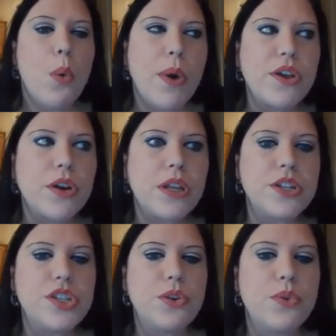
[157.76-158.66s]
what you're going
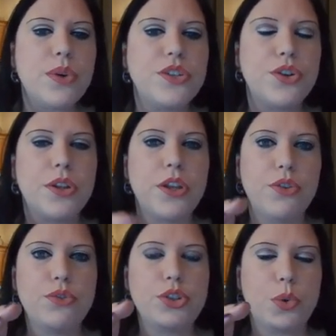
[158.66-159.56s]
to do is you're going to
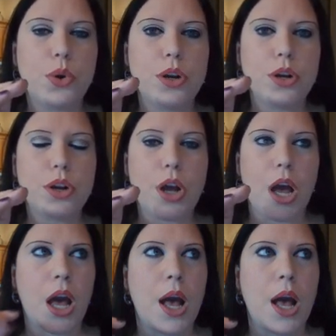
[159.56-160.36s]
use your